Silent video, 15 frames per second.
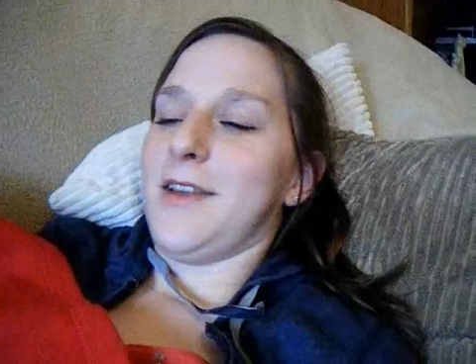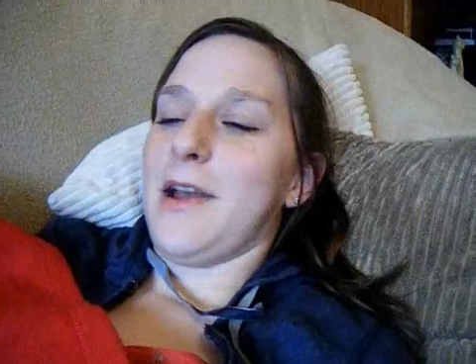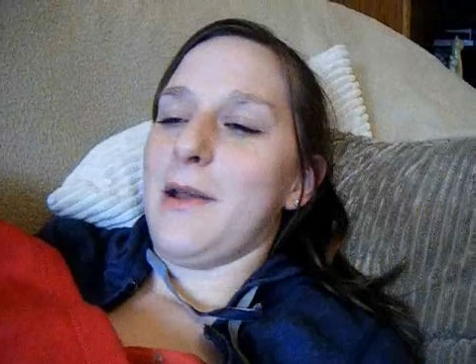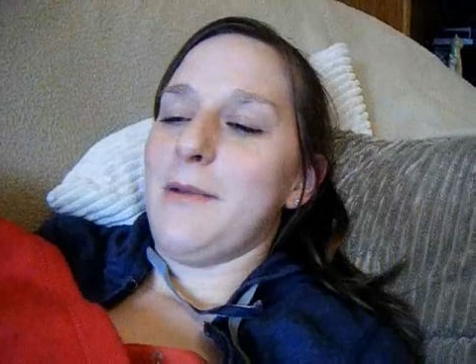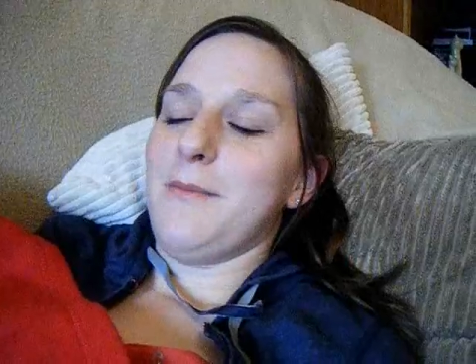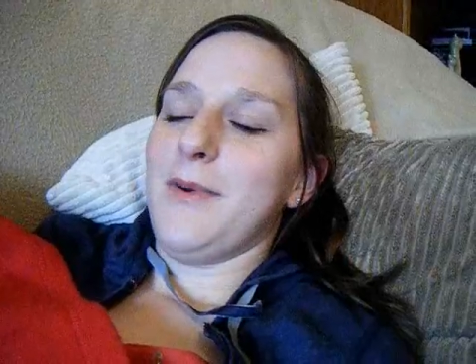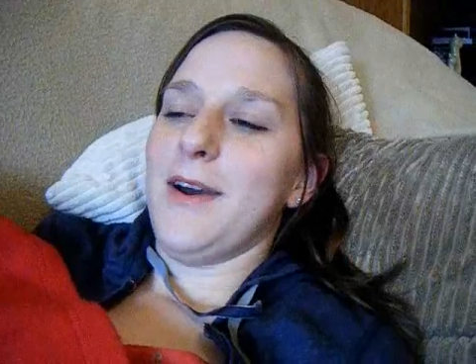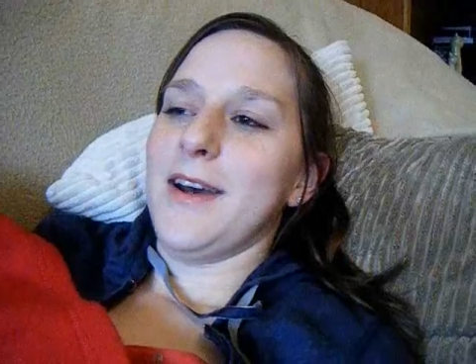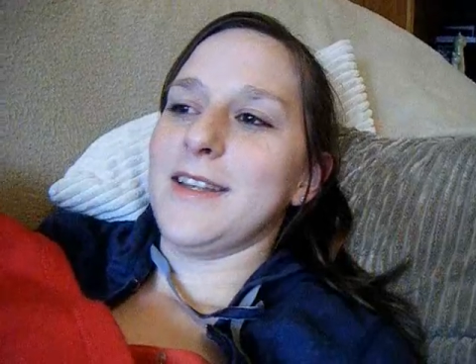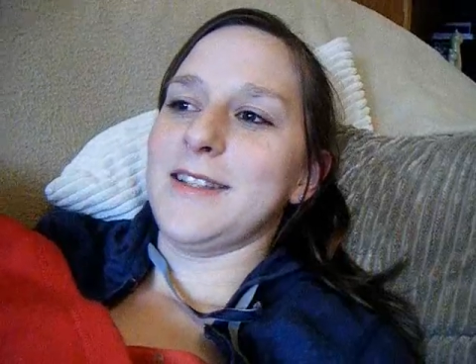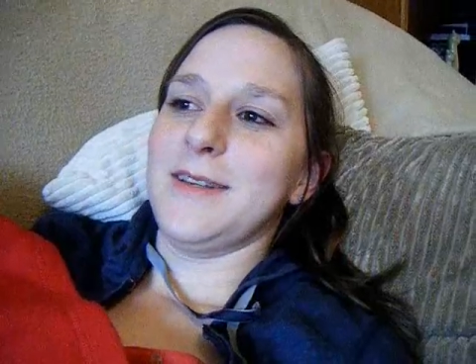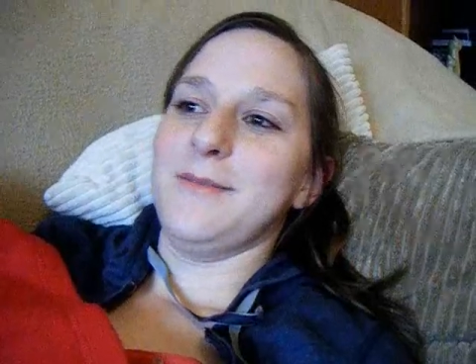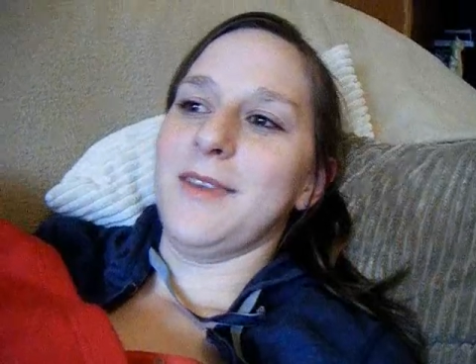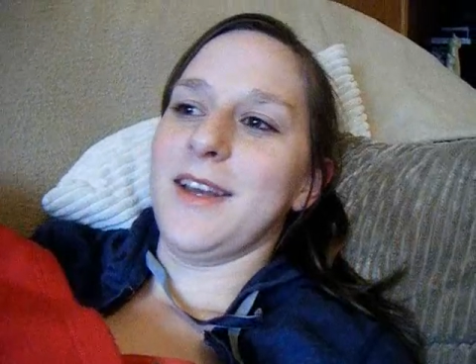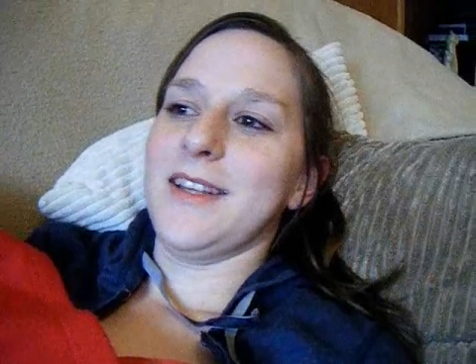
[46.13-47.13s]
going
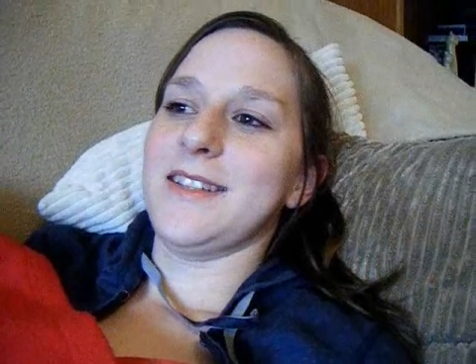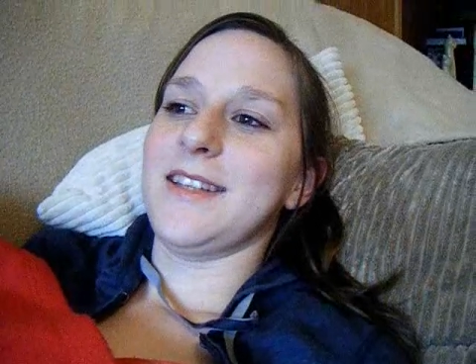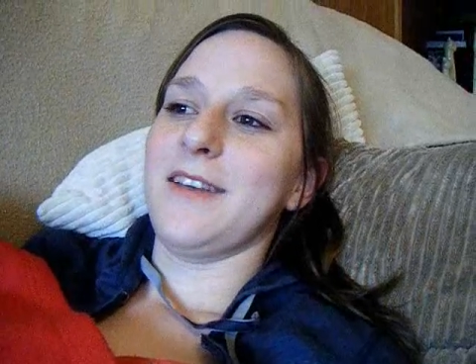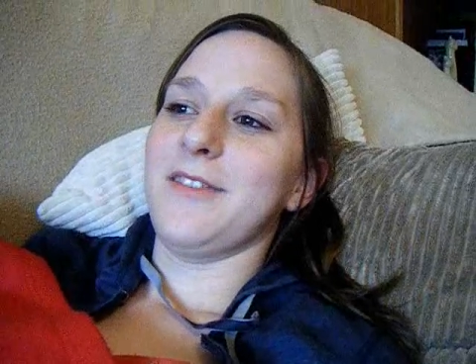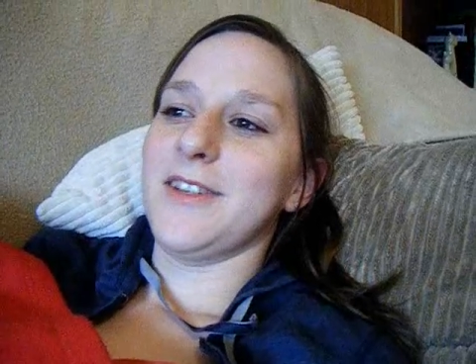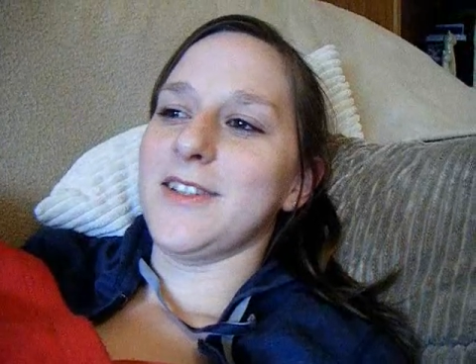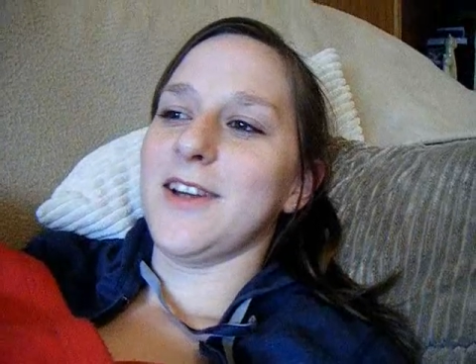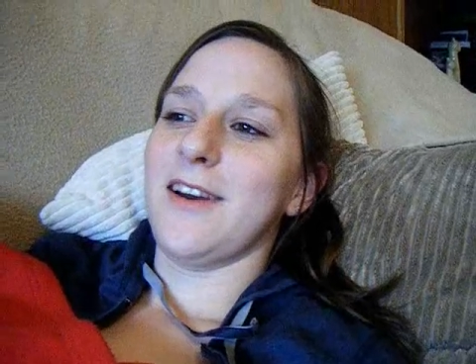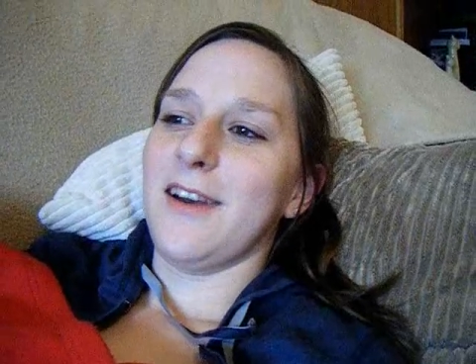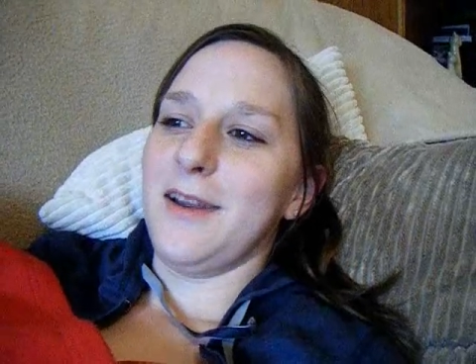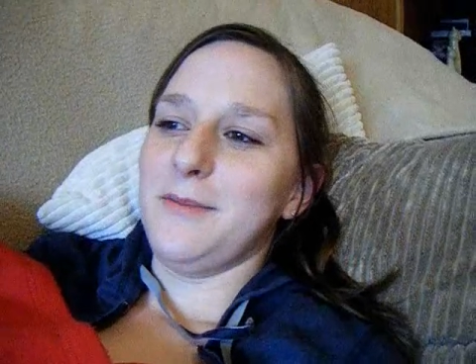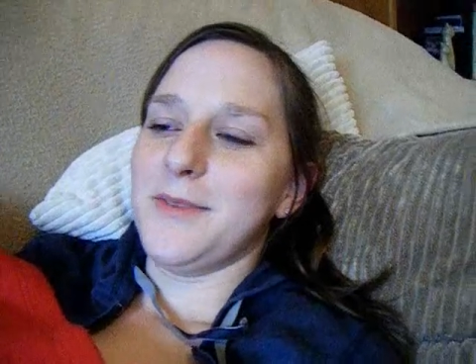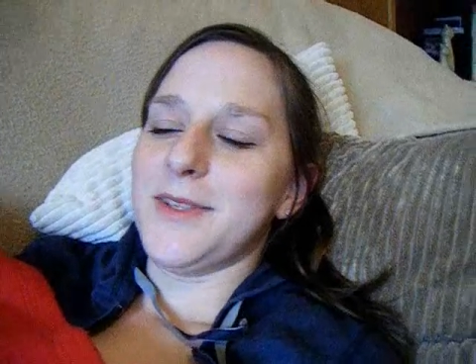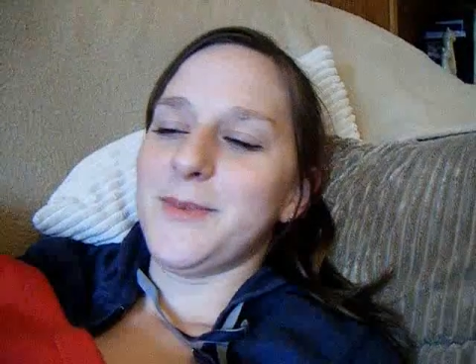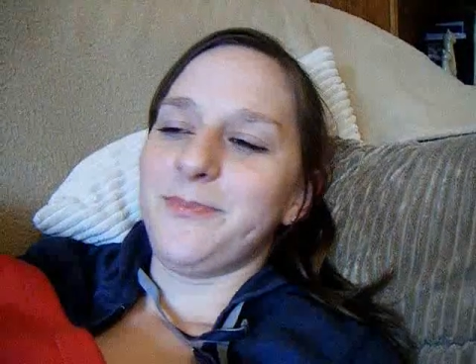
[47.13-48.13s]
past him like 7
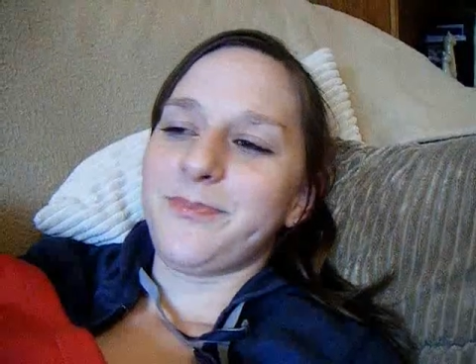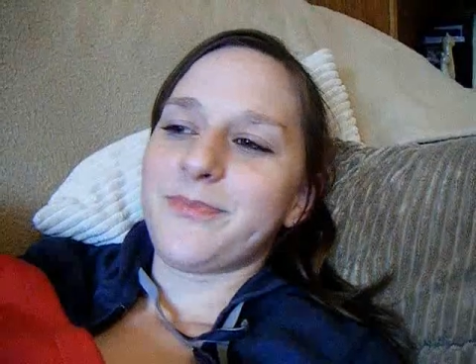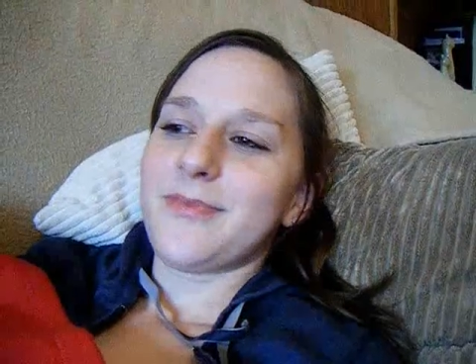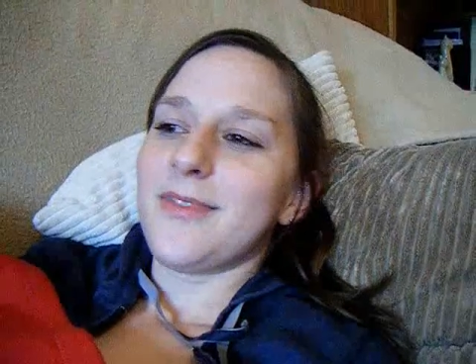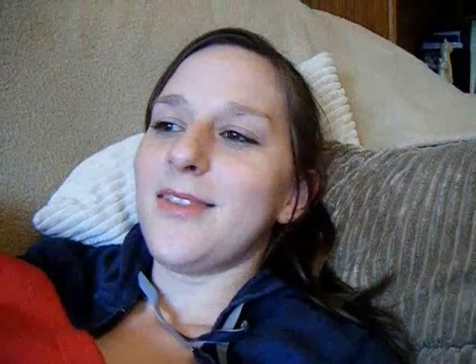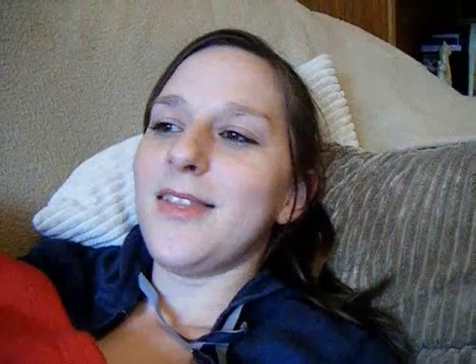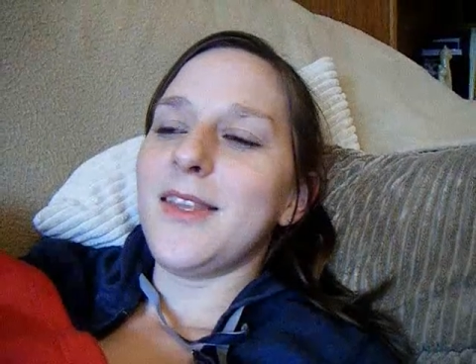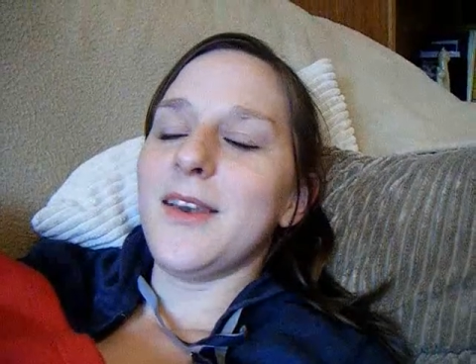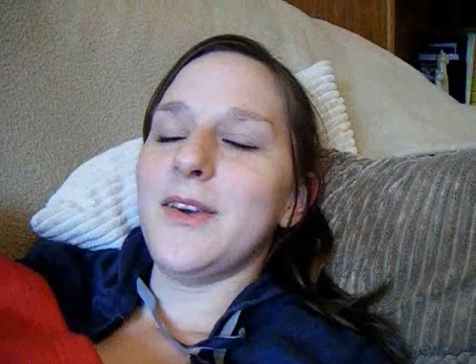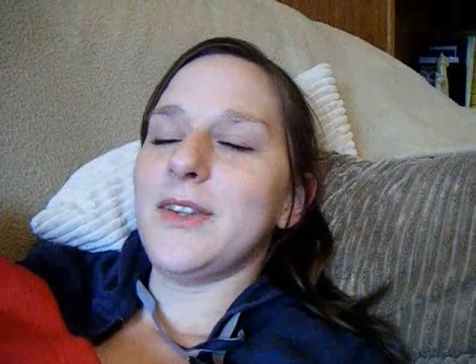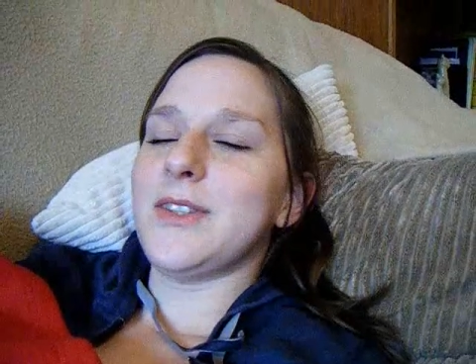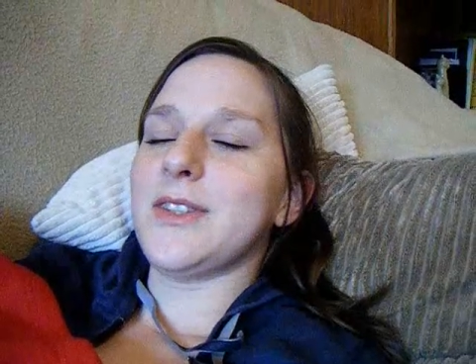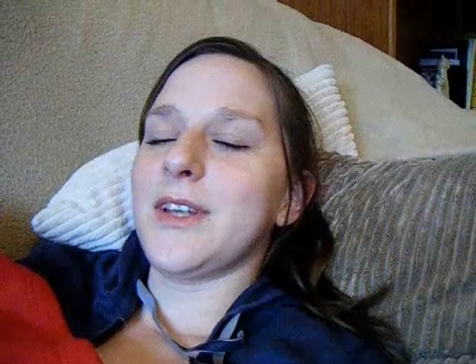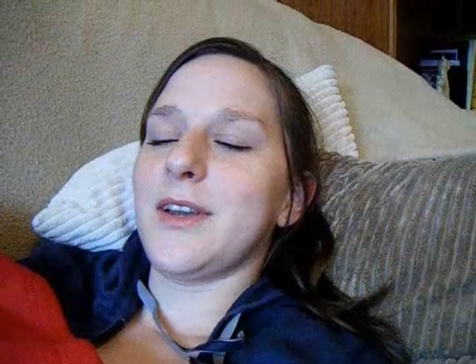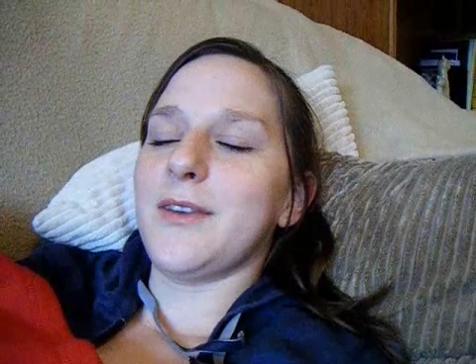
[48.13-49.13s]
times. It
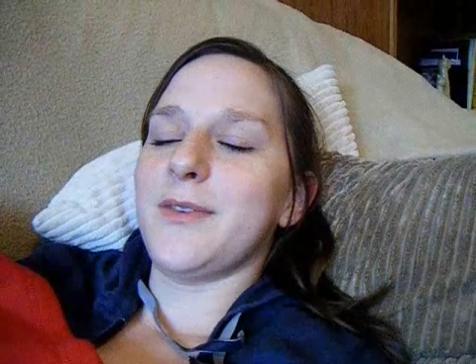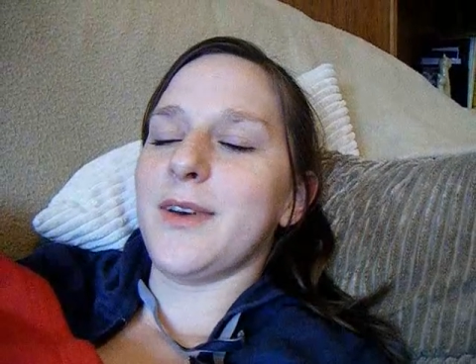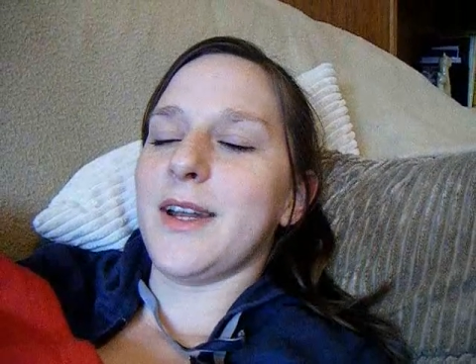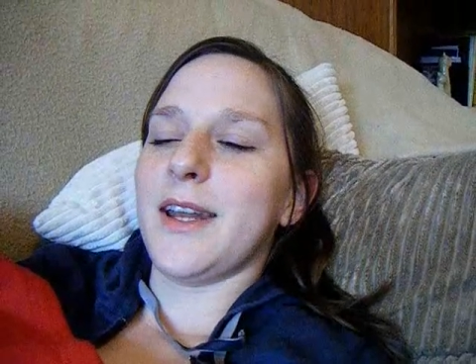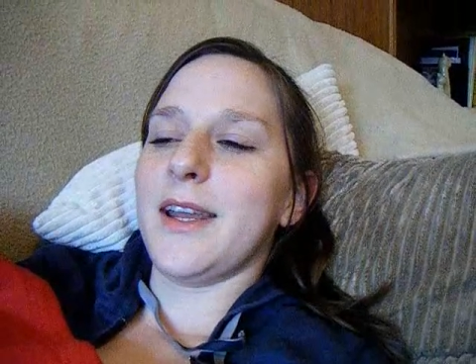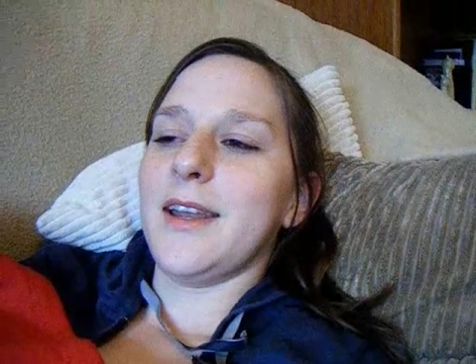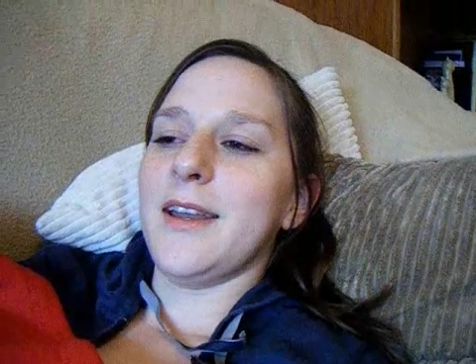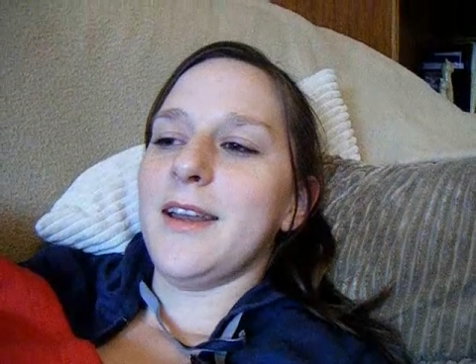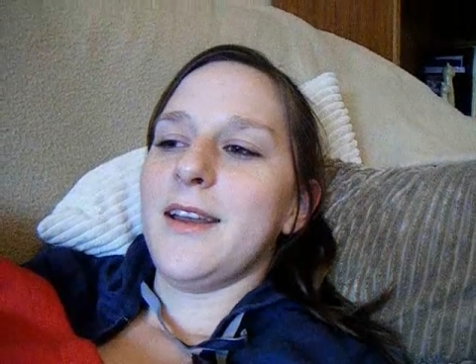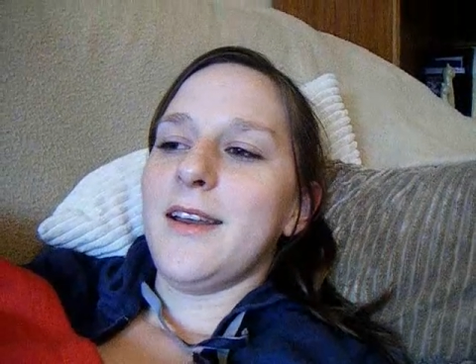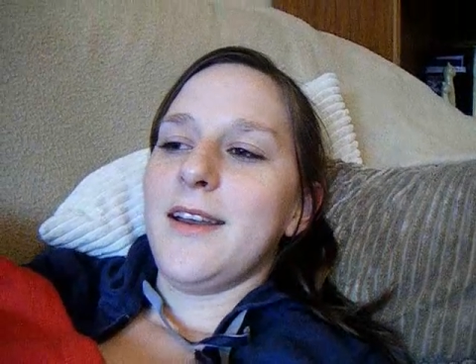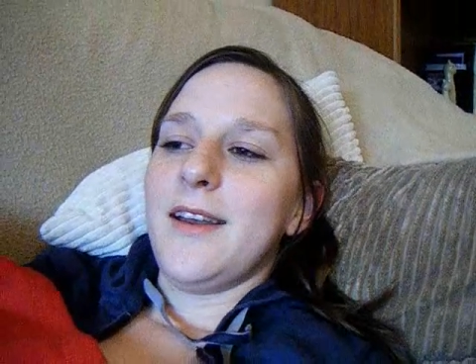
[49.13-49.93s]
was so funny.